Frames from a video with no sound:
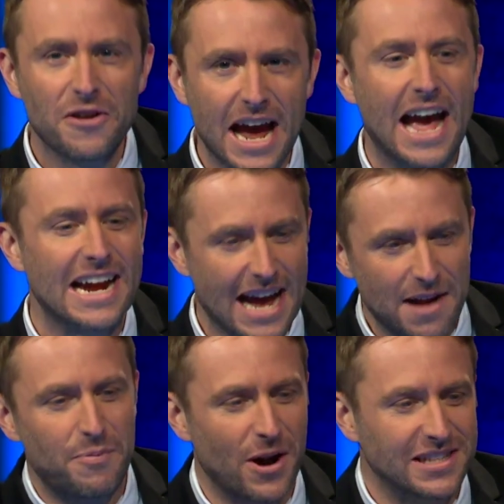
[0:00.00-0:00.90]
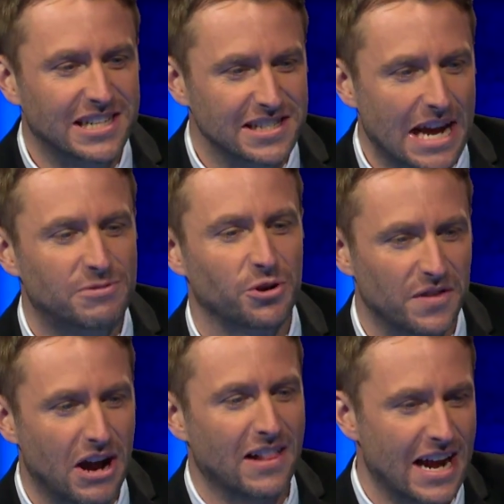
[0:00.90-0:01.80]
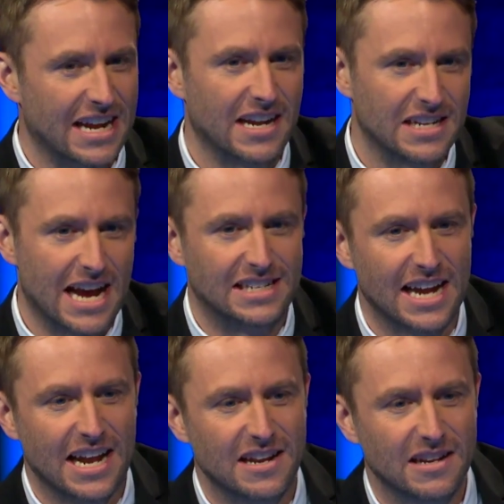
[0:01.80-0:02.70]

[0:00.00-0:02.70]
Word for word: okay, I got it. It's points. a thinker. Conceptual. It's a I thinker. Like it. Yeah, Dan.